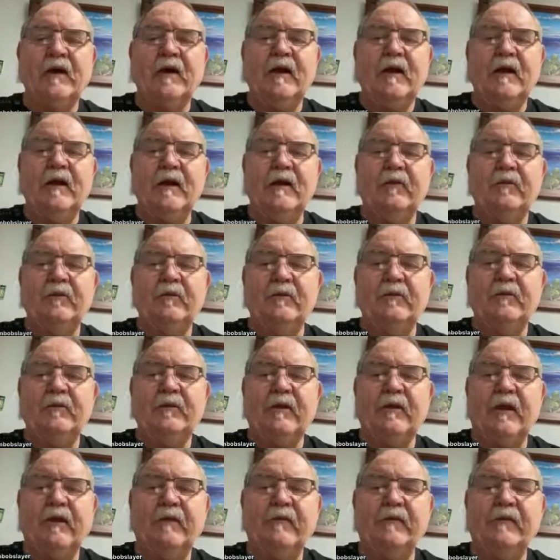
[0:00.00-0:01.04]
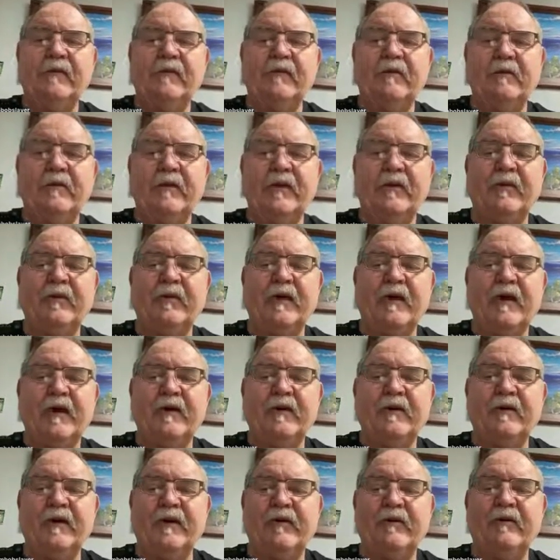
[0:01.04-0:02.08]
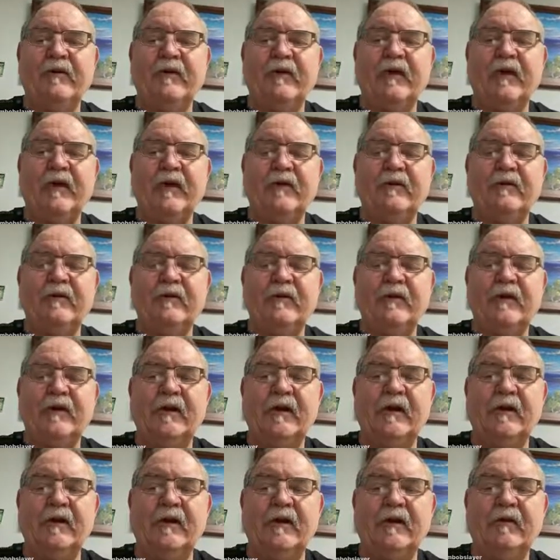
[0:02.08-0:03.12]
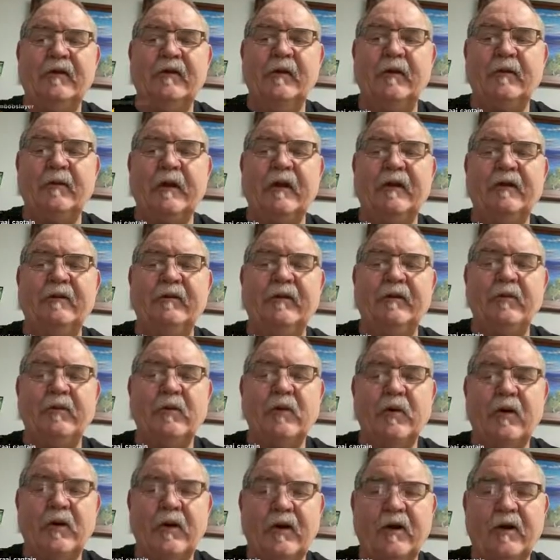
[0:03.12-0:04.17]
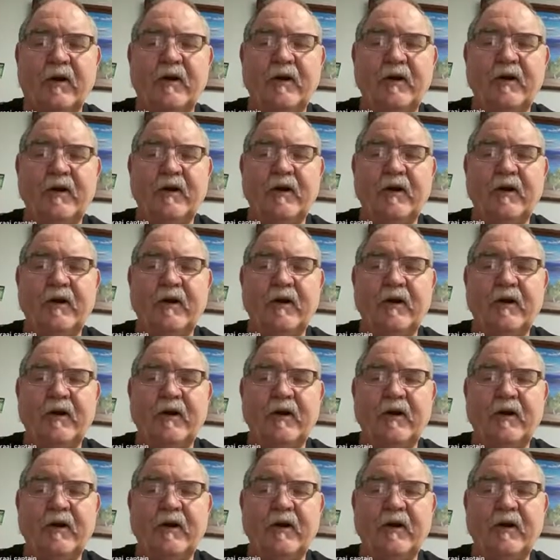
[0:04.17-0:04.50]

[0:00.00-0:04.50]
and gave it to somebody to ride, and they freaked. And we made a few more.